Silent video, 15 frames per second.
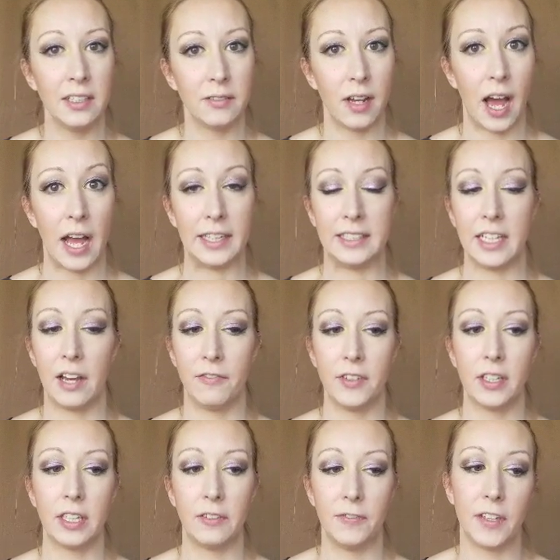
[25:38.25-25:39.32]
I
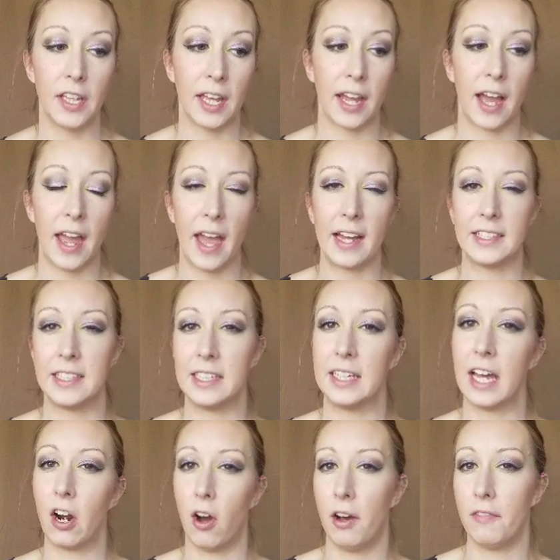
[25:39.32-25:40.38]
definitely feel like I had to get
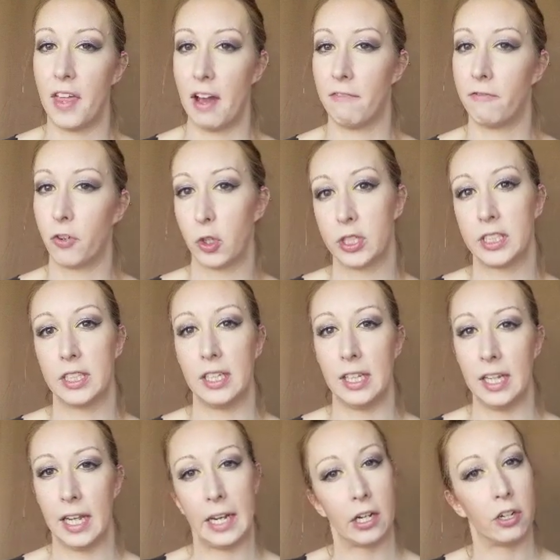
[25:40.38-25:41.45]
off that first
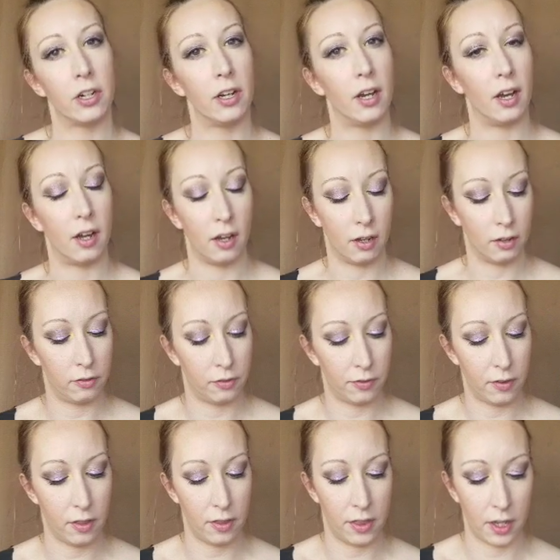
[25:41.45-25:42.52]
layer of
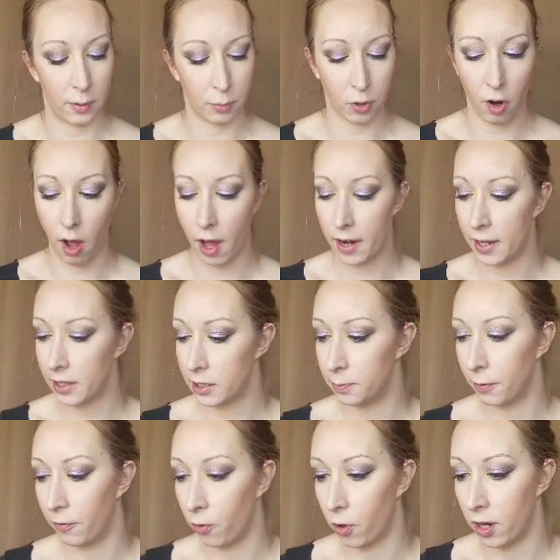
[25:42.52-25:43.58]
the product
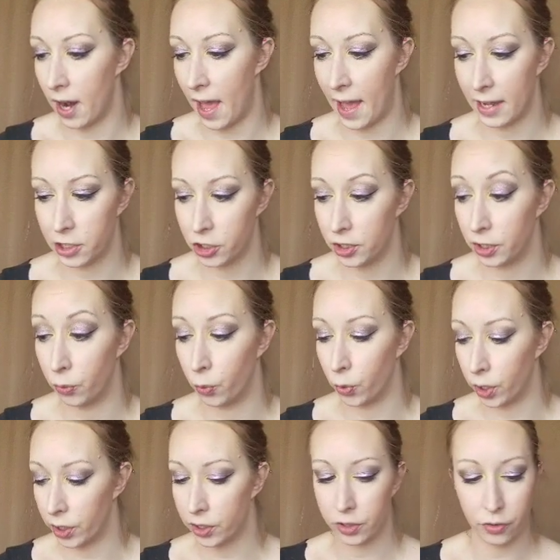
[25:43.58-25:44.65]
before it actually
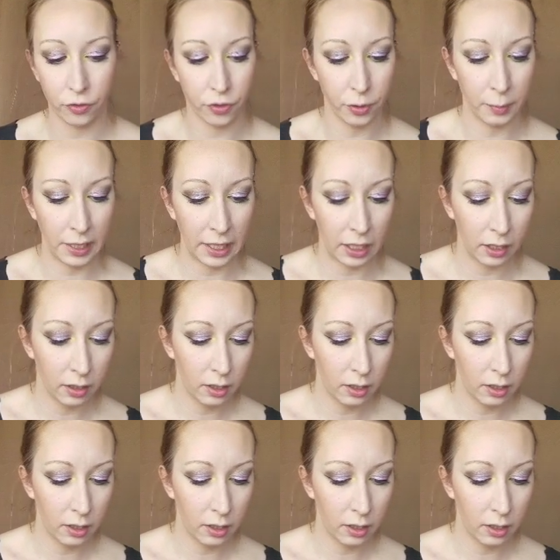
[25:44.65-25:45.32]
worked for me.